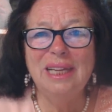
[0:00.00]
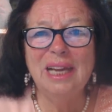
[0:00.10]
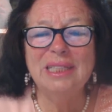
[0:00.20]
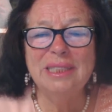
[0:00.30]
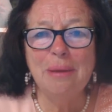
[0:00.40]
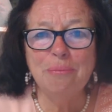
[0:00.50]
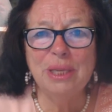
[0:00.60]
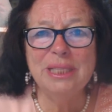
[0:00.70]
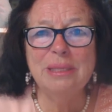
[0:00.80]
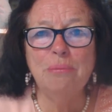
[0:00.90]

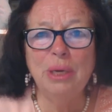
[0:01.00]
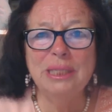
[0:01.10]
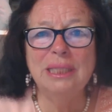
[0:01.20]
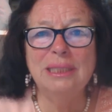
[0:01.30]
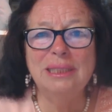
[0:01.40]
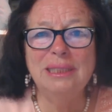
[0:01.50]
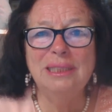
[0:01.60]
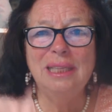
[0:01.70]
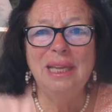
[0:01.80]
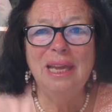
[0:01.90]
except in the present,
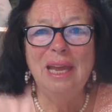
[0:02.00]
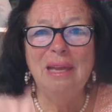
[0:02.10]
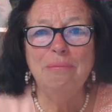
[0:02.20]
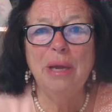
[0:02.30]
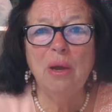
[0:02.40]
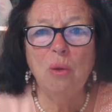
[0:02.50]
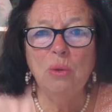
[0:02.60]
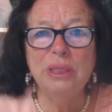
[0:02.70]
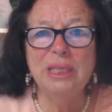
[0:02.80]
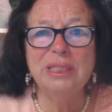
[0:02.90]
my
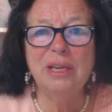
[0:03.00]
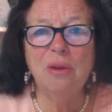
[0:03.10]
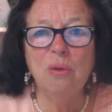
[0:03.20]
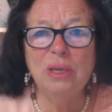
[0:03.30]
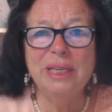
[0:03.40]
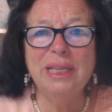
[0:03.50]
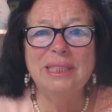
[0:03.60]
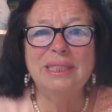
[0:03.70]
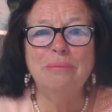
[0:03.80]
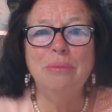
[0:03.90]
wholeness and
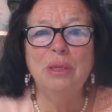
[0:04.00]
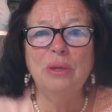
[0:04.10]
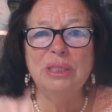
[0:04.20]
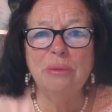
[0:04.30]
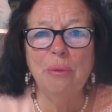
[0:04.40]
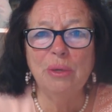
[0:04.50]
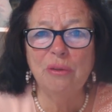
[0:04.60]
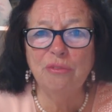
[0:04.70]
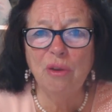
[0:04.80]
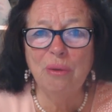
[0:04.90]
holiness beyond the world
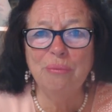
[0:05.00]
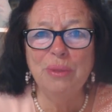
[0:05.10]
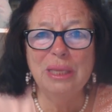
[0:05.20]
of form.